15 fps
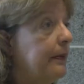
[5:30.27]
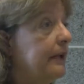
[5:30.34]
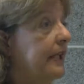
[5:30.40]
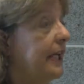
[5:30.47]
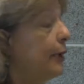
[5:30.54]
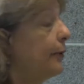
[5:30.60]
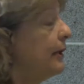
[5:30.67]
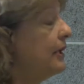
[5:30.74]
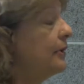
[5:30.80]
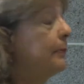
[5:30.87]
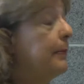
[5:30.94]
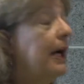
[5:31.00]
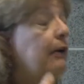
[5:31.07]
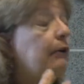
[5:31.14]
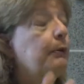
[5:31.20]

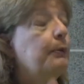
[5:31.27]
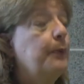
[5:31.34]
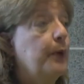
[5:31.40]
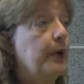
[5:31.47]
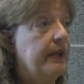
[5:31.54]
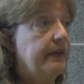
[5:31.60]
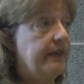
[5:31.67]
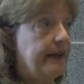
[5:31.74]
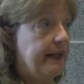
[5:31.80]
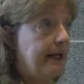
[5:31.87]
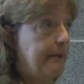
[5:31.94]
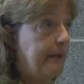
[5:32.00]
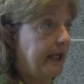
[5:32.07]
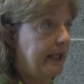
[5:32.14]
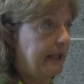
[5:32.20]
narrated PowerPoint that I
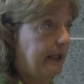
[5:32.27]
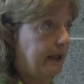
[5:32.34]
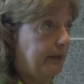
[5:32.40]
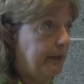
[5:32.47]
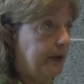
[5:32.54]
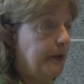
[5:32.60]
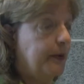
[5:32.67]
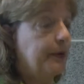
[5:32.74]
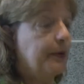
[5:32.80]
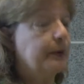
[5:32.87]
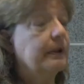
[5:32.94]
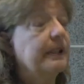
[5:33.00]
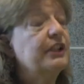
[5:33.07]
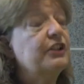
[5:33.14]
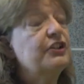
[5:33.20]
might upload or
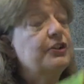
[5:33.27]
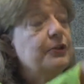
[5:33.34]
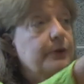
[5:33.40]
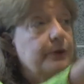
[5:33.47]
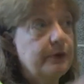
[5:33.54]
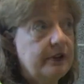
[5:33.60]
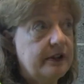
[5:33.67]
link to